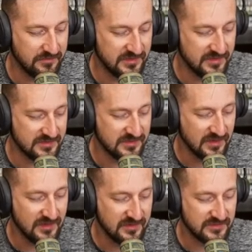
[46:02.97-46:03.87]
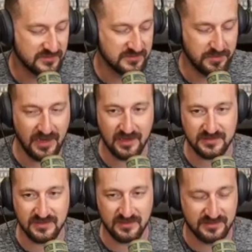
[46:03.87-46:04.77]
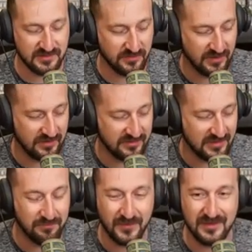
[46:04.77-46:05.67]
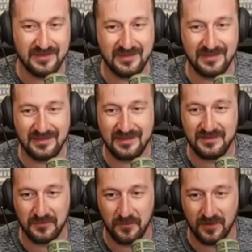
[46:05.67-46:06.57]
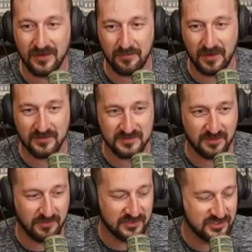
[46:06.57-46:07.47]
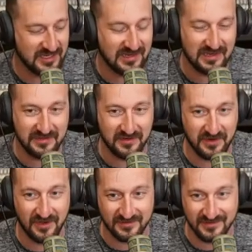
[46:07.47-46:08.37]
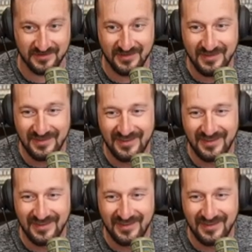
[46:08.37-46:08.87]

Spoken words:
the time that this was passed. And so that they really didn't need to worry about so much taking their guns.